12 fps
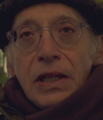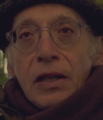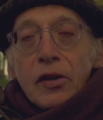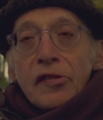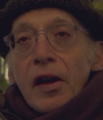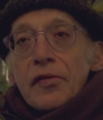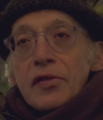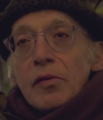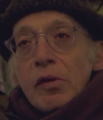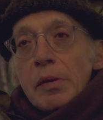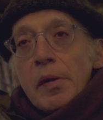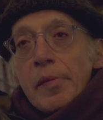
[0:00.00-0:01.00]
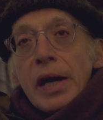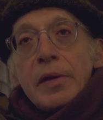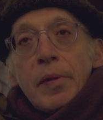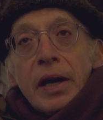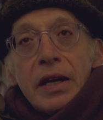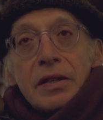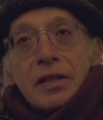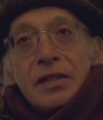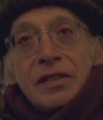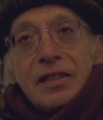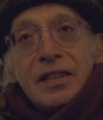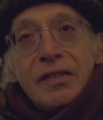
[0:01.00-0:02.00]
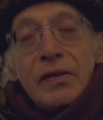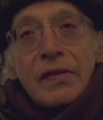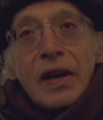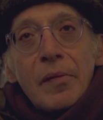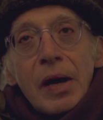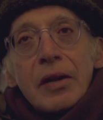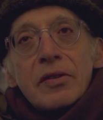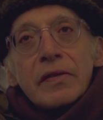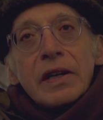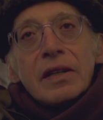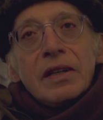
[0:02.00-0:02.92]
Because after all, we were made by it. We've come out of it.